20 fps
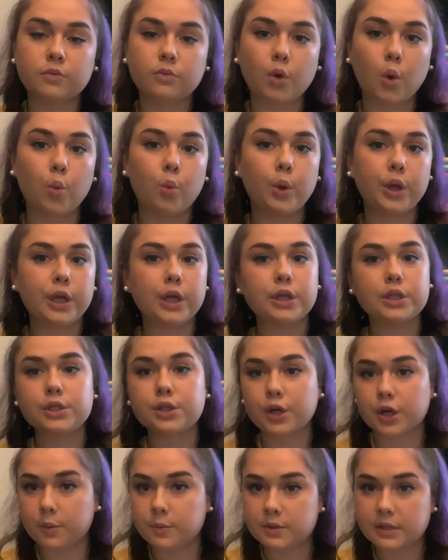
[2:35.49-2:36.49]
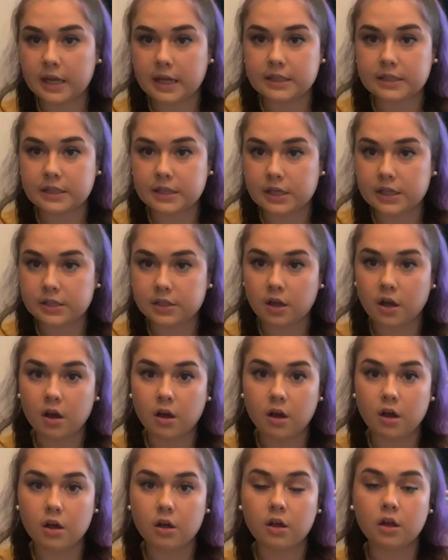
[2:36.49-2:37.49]
weird circumstances
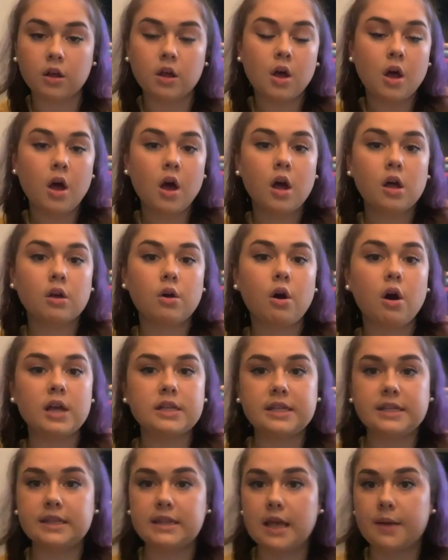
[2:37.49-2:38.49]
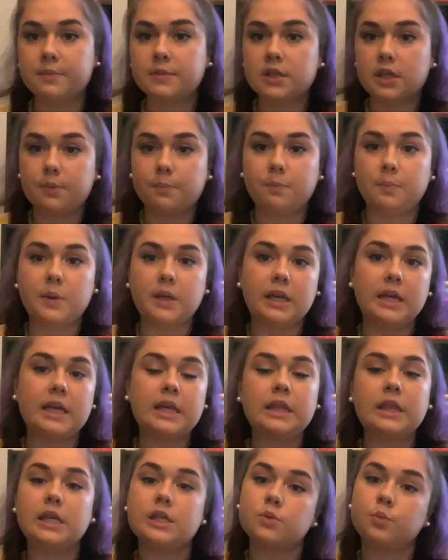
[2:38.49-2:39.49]
all causing them to be
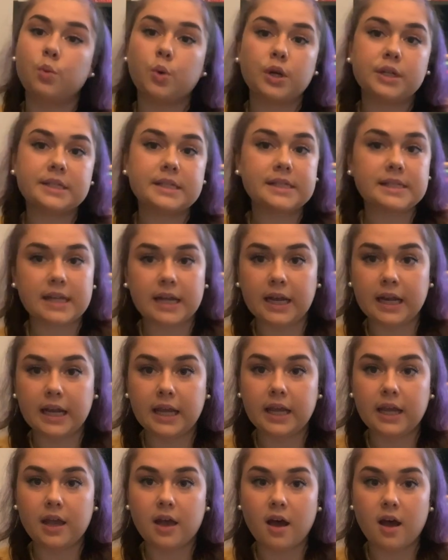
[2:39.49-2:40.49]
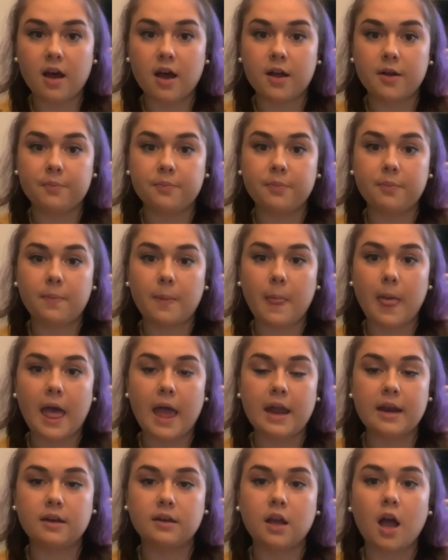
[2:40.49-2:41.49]
in this one city
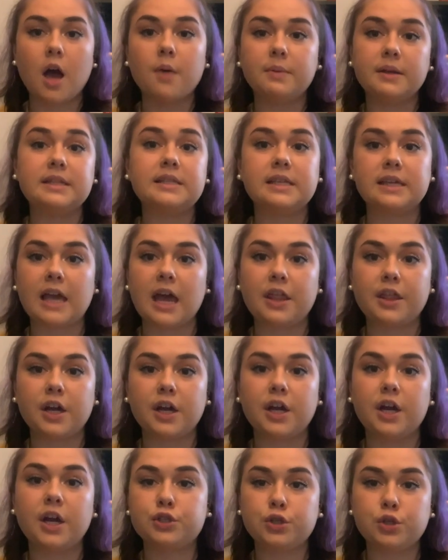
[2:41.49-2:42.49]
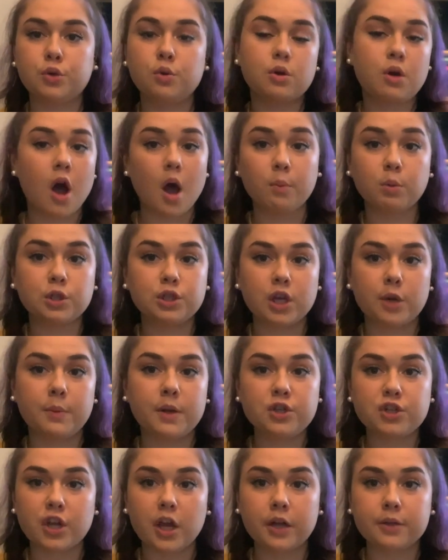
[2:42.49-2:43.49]
and coming together to accomplish their
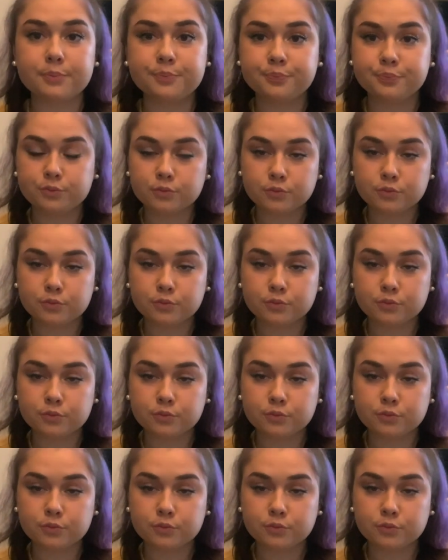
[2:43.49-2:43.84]
mission.